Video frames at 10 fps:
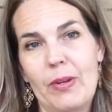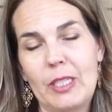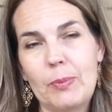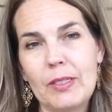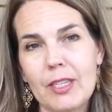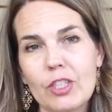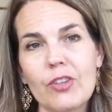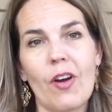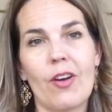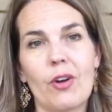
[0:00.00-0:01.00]
and it's been such
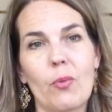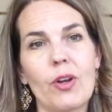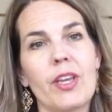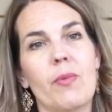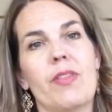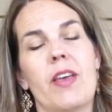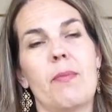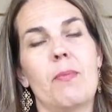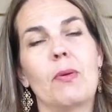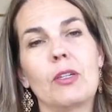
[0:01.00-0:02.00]
an honor working with them
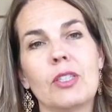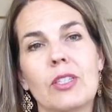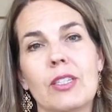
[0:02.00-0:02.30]
in person